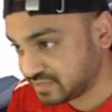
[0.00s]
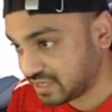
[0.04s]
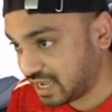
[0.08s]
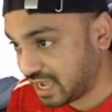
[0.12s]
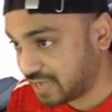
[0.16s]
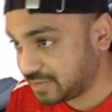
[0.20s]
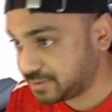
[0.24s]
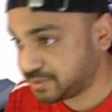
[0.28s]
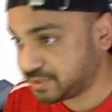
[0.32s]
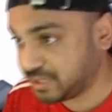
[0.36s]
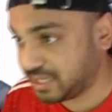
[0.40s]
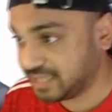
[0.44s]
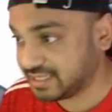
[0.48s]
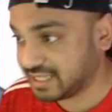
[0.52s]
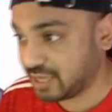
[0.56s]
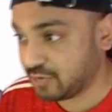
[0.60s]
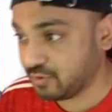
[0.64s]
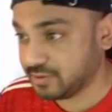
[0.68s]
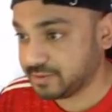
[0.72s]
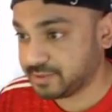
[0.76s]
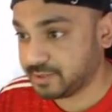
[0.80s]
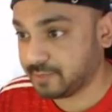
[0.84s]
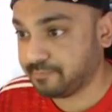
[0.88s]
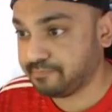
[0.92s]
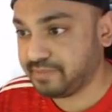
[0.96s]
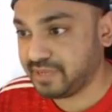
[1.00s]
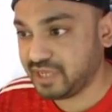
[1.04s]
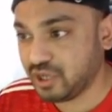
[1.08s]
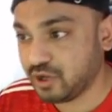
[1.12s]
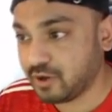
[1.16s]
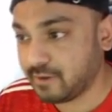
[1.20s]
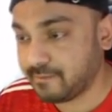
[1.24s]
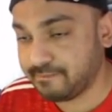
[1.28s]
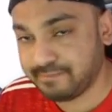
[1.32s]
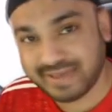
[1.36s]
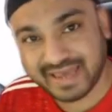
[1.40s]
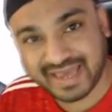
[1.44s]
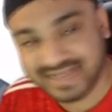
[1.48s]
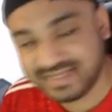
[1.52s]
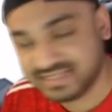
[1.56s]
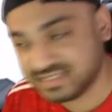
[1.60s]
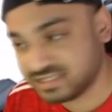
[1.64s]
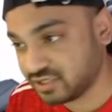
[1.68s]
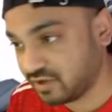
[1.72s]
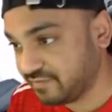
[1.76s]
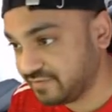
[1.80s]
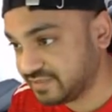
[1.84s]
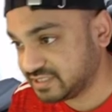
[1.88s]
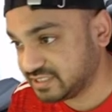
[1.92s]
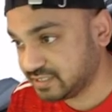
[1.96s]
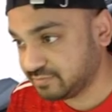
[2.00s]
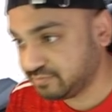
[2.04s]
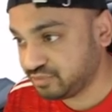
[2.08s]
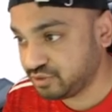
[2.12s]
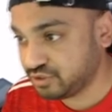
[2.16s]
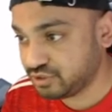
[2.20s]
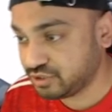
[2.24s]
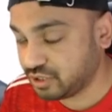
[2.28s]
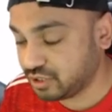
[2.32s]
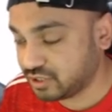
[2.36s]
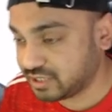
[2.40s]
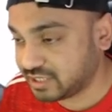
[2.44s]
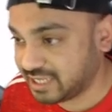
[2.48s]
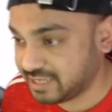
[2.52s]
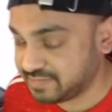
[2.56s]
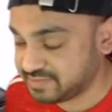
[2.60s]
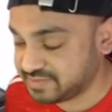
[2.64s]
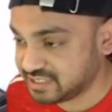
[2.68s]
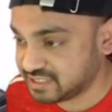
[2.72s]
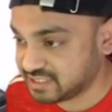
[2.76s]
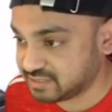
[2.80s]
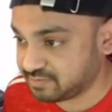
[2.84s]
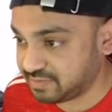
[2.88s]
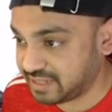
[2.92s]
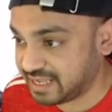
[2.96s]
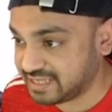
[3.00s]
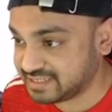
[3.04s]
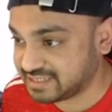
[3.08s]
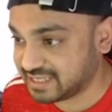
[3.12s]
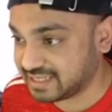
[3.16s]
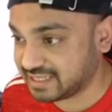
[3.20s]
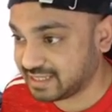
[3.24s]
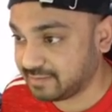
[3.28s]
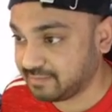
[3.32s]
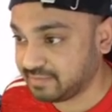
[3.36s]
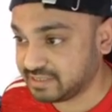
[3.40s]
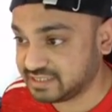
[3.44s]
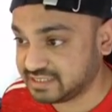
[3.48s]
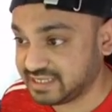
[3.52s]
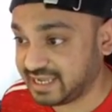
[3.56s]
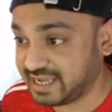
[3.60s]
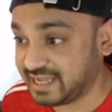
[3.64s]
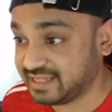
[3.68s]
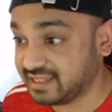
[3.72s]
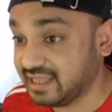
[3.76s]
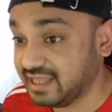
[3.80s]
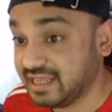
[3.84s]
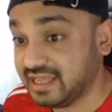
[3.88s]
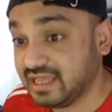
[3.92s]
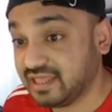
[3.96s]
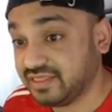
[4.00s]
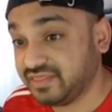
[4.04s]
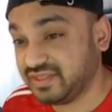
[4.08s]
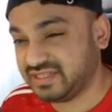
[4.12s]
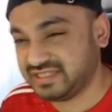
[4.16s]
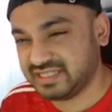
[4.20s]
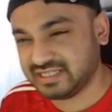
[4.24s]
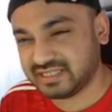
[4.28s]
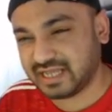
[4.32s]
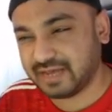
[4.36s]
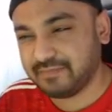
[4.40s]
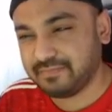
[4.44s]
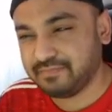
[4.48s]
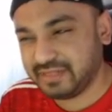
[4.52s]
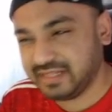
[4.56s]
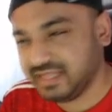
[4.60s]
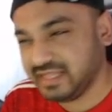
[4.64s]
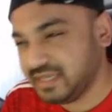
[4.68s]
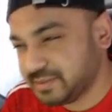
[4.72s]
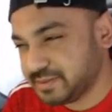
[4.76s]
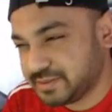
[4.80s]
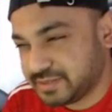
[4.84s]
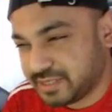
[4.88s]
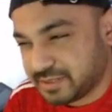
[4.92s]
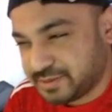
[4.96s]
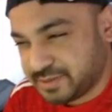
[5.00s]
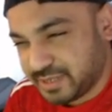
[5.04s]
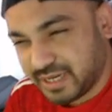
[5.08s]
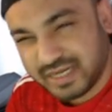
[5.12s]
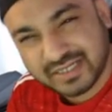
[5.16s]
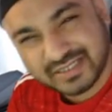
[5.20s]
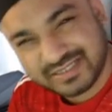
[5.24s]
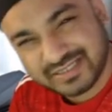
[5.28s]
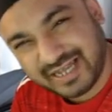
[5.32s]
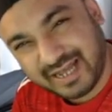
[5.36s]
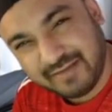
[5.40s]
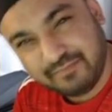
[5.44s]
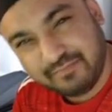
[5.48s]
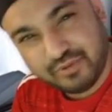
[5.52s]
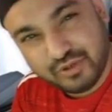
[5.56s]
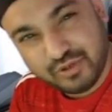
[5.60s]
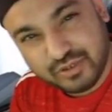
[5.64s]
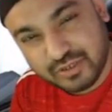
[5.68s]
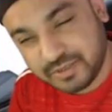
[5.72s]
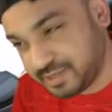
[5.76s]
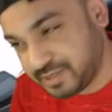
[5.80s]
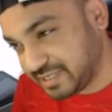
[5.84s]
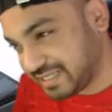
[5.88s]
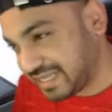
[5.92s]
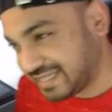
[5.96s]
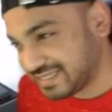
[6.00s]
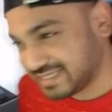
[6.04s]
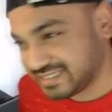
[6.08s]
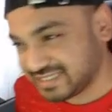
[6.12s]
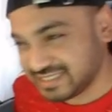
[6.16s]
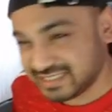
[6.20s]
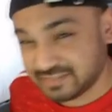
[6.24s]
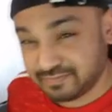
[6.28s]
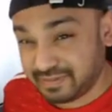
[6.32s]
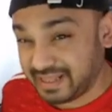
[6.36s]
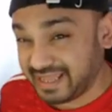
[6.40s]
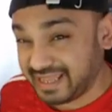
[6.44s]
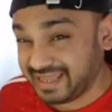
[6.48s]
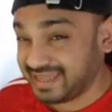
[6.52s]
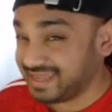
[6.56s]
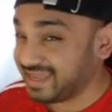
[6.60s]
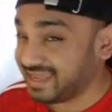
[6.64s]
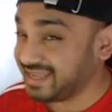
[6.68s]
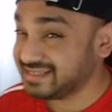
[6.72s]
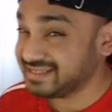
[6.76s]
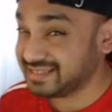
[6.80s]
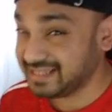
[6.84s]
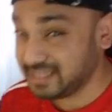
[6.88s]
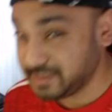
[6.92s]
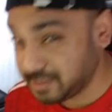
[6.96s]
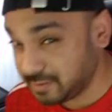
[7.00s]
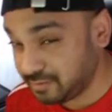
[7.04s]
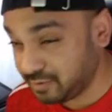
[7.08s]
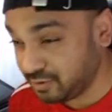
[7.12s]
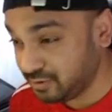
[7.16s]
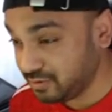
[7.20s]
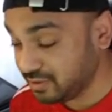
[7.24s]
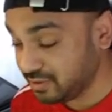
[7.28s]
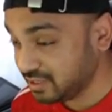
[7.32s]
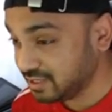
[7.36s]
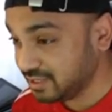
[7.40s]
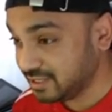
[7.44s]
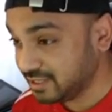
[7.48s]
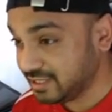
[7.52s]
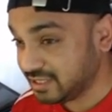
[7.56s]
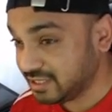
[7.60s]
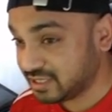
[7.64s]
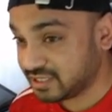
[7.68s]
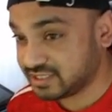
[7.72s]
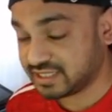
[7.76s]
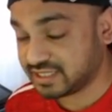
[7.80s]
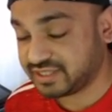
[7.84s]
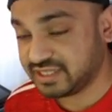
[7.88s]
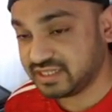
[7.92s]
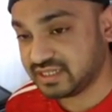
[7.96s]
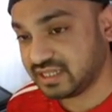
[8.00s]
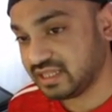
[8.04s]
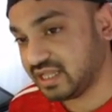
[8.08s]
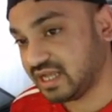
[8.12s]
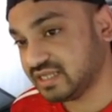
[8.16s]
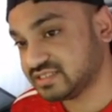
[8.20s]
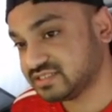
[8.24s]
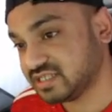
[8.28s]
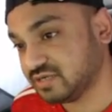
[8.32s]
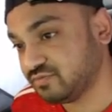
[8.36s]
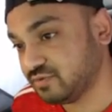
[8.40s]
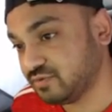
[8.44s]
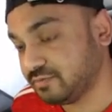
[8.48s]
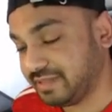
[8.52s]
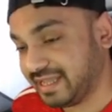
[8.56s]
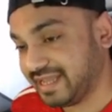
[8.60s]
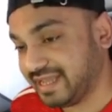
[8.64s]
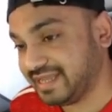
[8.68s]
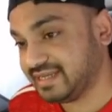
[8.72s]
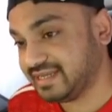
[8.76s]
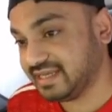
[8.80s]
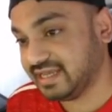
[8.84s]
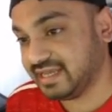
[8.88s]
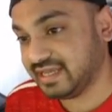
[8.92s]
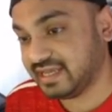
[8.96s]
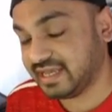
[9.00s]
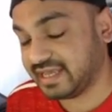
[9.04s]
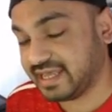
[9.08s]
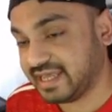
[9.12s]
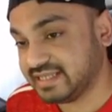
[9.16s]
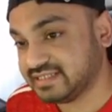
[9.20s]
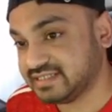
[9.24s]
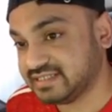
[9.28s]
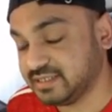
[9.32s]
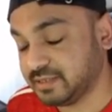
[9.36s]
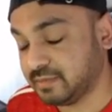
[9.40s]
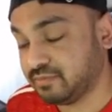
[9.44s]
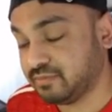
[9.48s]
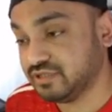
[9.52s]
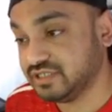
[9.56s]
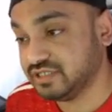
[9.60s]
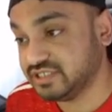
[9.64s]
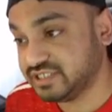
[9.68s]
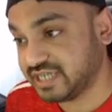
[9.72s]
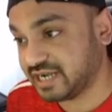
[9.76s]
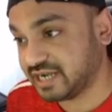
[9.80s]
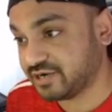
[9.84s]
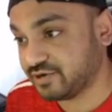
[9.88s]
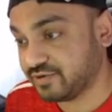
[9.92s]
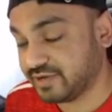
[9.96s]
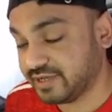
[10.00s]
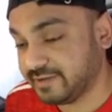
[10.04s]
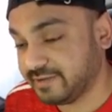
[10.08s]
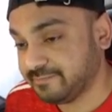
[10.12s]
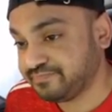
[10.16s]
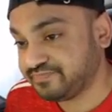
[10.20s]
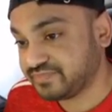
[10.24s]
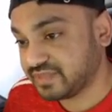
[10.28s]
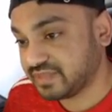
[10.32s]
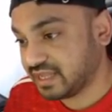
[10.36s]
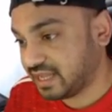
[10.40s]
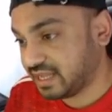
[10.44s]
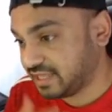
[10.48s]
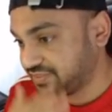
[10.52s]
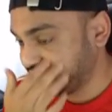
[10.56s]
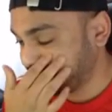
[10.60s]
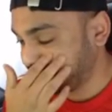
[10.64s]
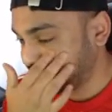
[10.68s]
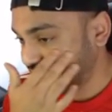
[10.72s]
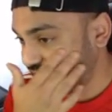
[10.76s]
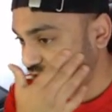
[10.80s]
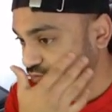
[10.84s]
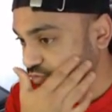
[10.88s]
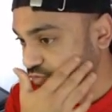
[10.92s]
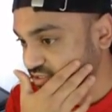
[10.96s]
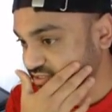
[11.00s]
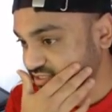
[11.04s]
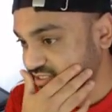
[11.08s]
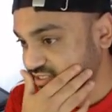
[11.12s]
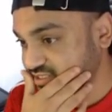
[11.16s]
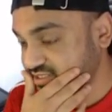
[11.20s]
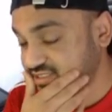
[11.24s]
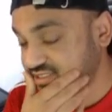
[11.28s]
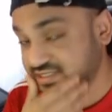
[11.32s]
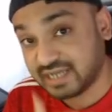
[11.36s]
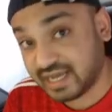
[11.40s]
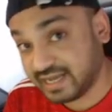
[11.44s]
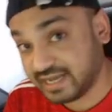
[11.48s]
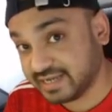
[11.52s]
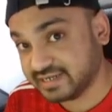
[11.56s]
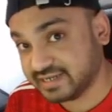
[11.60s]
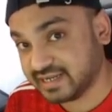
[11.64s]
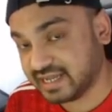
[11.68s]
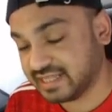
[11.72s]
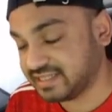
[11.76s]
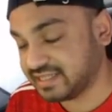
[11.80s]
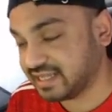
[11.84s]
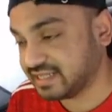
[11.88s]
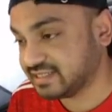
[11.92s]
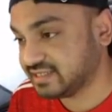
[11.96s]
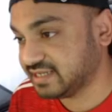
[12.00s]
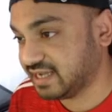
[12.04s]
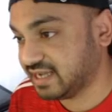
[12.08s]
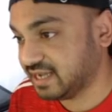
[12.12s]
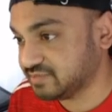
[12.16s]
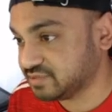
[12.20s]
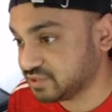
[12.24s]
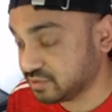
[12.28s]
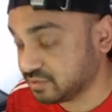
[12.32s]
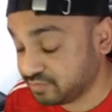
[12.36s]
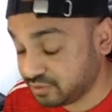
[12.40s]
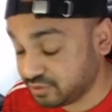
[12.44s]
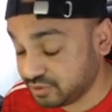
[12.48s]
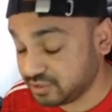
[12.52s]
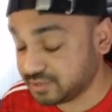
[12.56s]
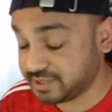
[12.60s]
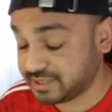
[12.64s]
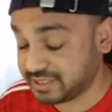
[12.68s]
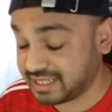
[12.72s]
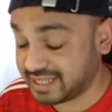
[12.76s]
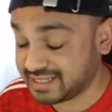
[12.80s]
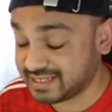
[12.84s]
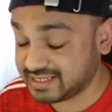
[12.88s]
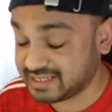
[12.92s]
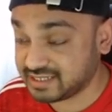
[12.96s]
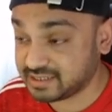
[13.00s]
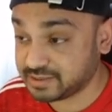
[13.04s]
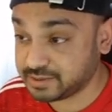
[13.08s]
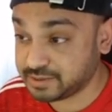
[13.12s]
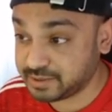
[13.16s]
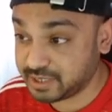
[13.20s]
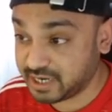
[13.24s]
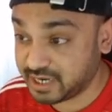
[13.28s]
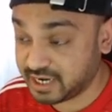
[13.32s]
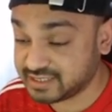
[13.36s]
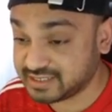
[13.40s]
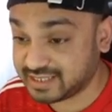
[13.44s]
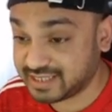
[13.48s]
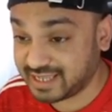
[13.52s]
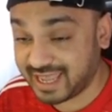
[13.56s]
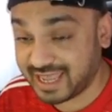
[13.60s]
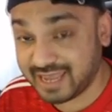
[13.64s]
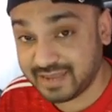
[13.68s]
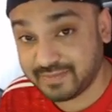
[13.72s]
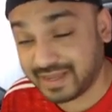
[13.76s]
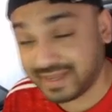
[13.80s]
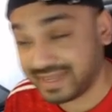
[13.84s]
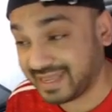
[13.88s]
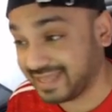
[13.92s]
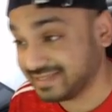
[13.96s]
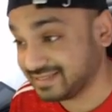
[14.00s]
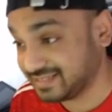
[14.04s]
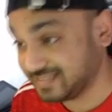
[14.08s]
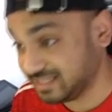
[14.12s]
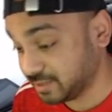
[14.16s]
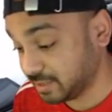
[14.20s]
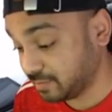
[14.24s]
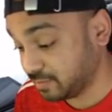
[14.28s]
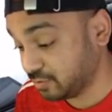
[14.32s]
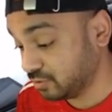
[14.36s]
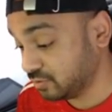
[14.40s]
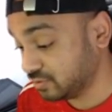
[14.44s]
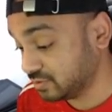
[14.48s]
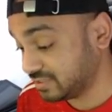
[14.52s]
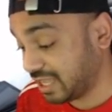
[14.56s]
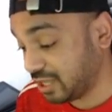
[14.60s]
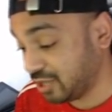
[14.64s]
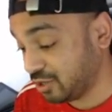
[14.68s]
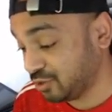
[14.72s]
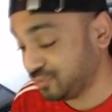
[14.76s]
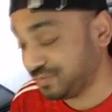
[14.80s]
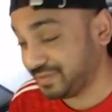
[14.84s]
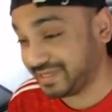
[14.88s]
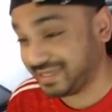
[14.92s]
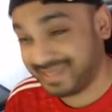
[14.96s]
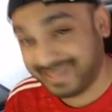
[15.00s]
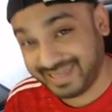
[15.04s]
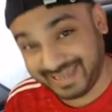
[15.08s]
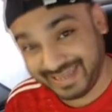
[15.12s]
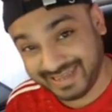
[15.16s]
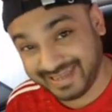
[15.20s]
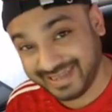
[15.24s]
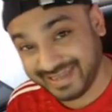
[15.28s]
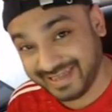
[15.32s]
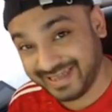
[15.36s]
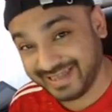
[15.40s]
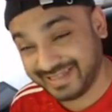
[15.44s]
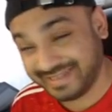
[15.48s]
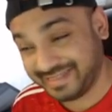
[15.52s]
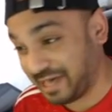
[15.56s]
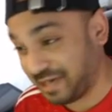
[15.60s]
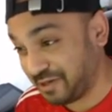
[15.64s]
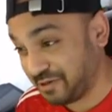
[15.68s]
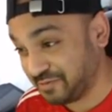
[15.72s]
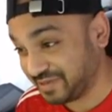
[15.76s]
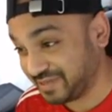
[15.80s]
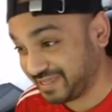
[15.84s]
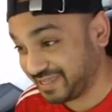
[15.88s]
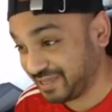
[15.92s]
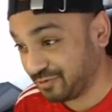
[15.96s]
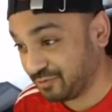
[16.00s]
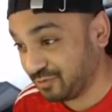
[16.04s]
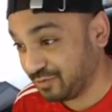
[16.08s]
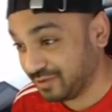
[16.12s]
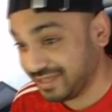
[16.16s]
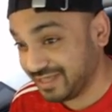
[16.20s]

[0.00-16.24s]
Up front, I went for pure pace. Obviously, Bruno keeps his place at number ten. This is, I believe, the first time Bruno Fernandes is playing against Liverpool, because I think the last time we played against Liverpool in January, I think he wasn't signed at that time. So Bruno Fernandes' first game against Liverpool, that will be key. That will be key.